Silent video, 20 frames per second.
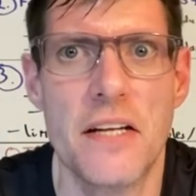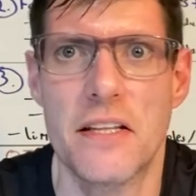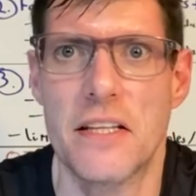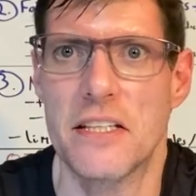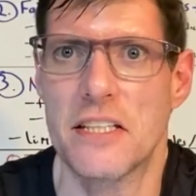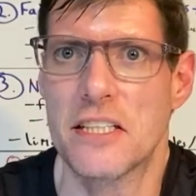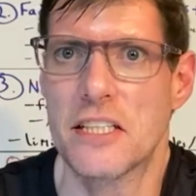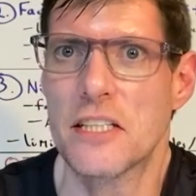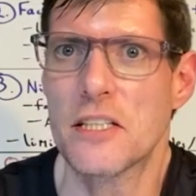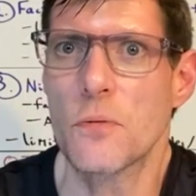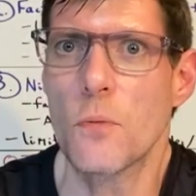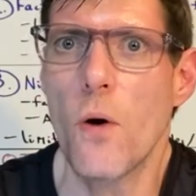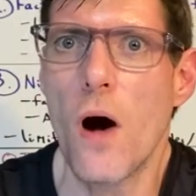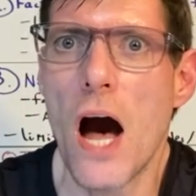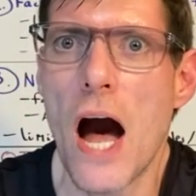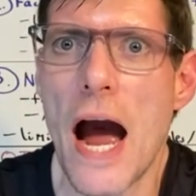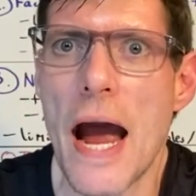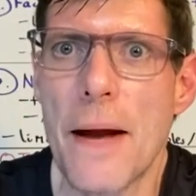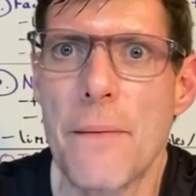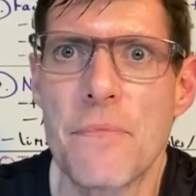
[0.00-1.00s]
This is
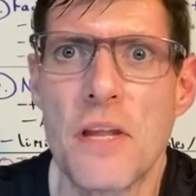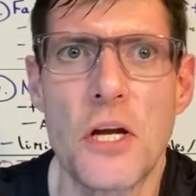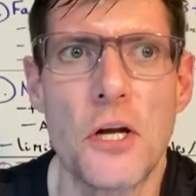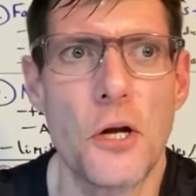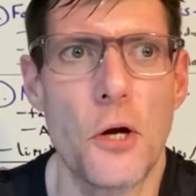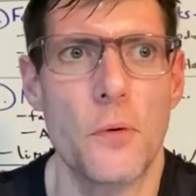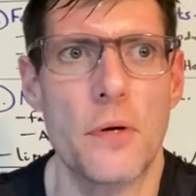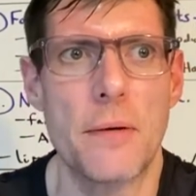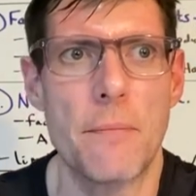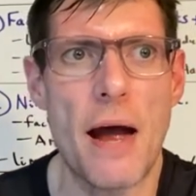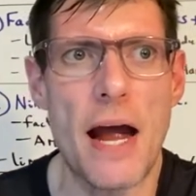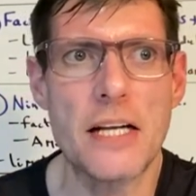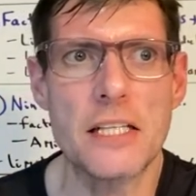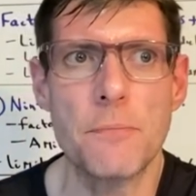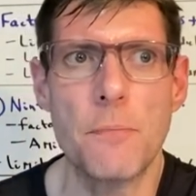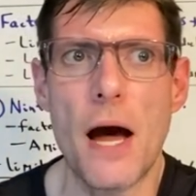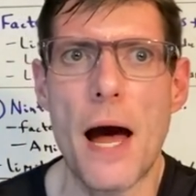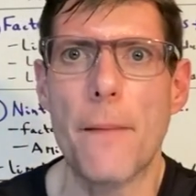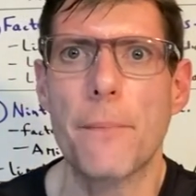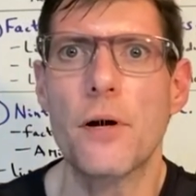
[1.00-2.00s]
why, going back to
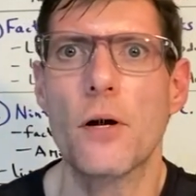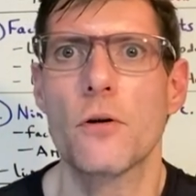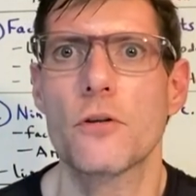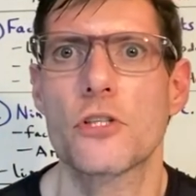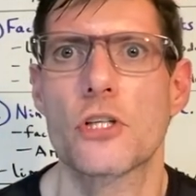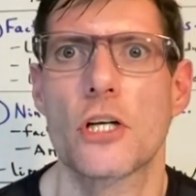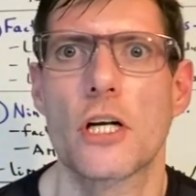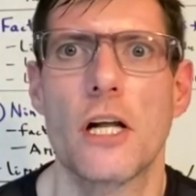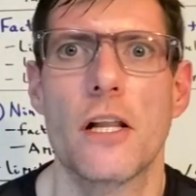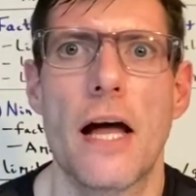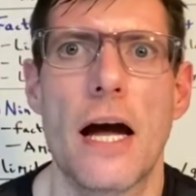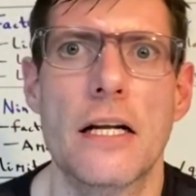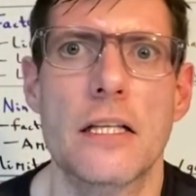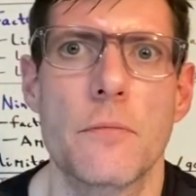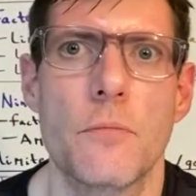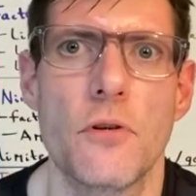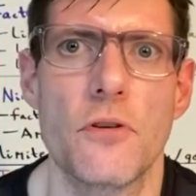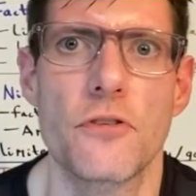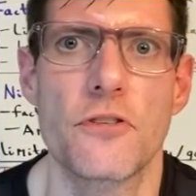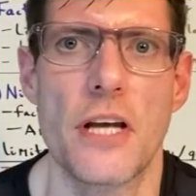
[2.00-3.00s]
pop culture
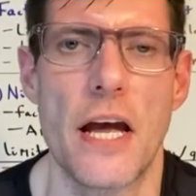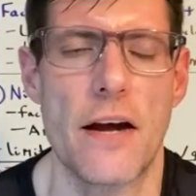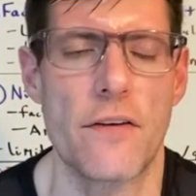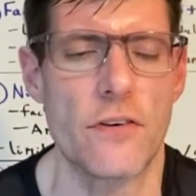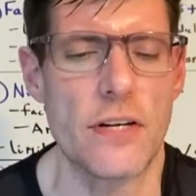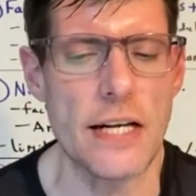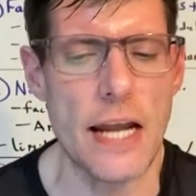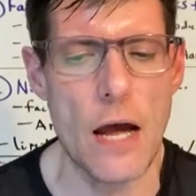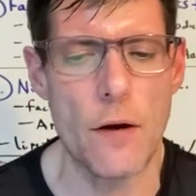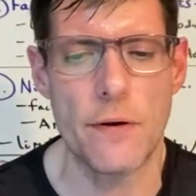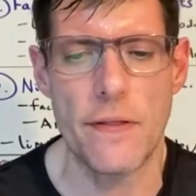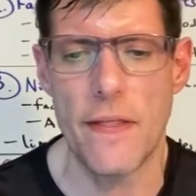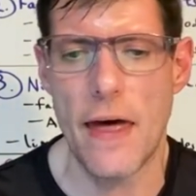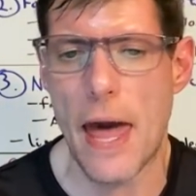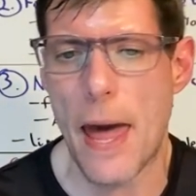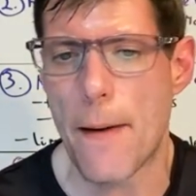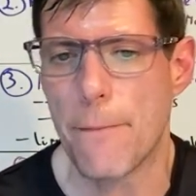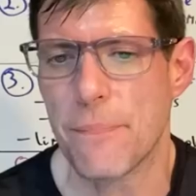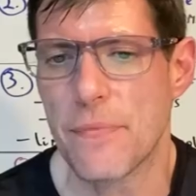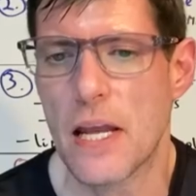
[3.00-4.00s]
collectibles, every now and
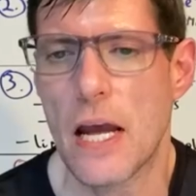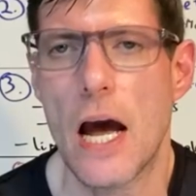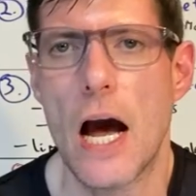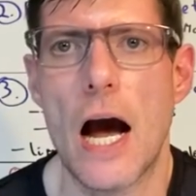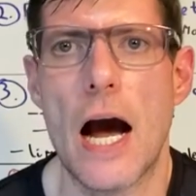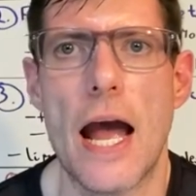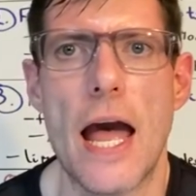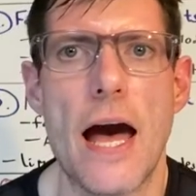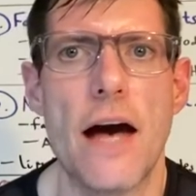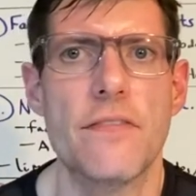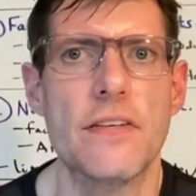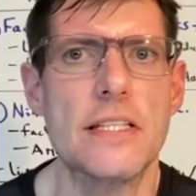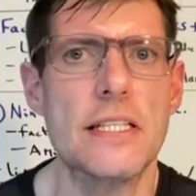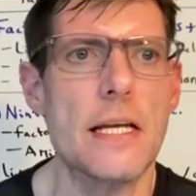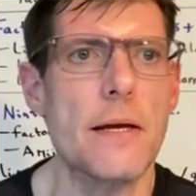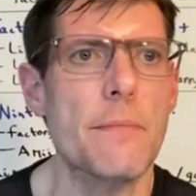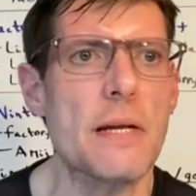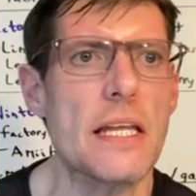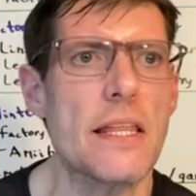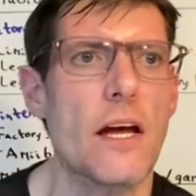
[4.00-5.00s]
then, I have a
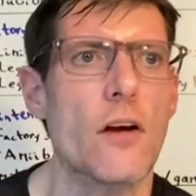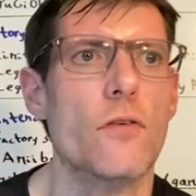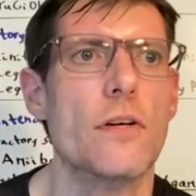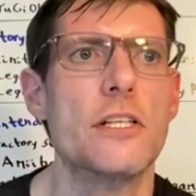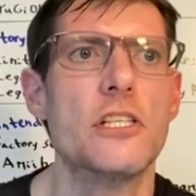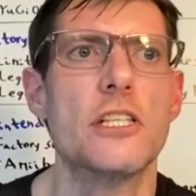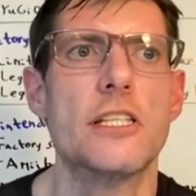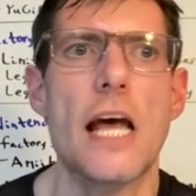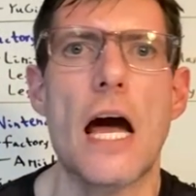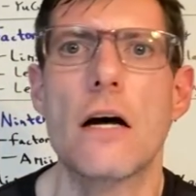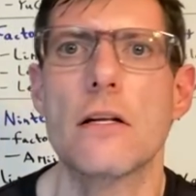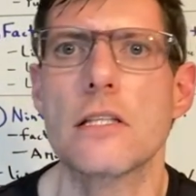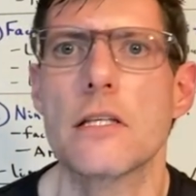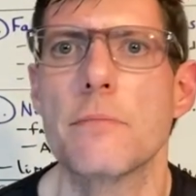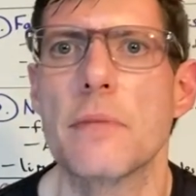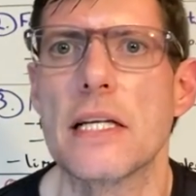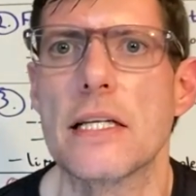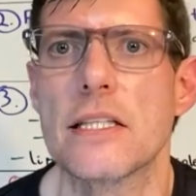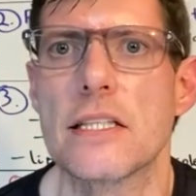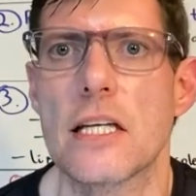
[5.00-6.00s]
Timmy that reaches out to
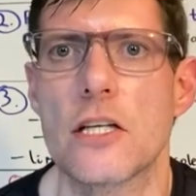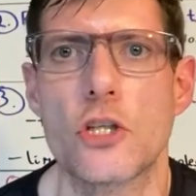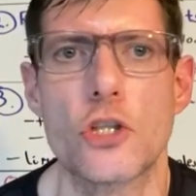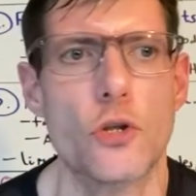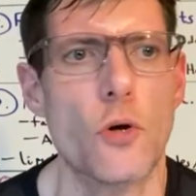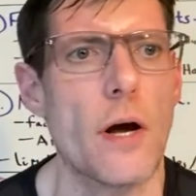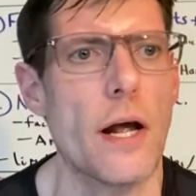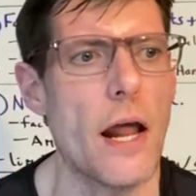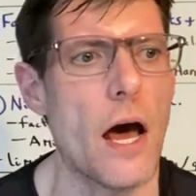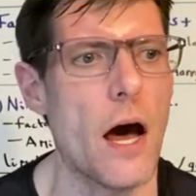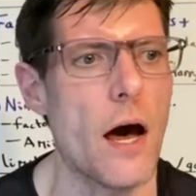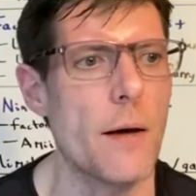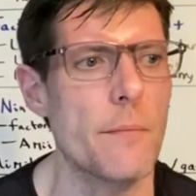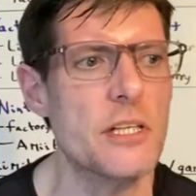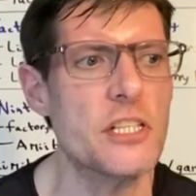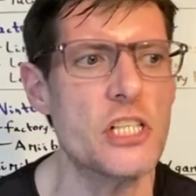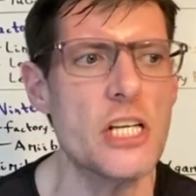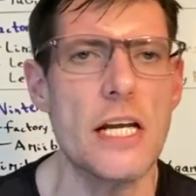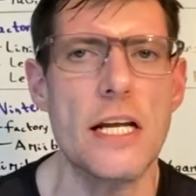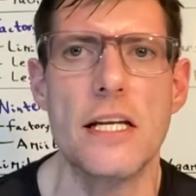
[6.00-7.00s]
me and says, Sean, I'm
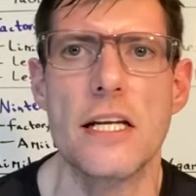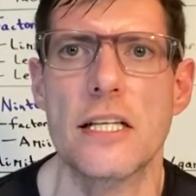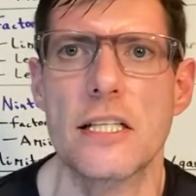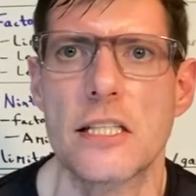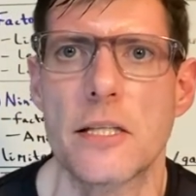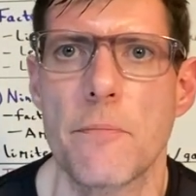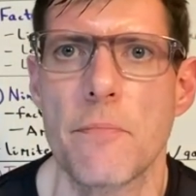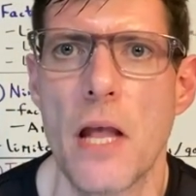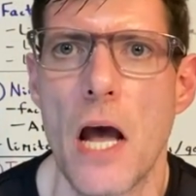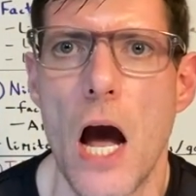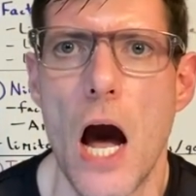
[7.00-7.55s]
a genius.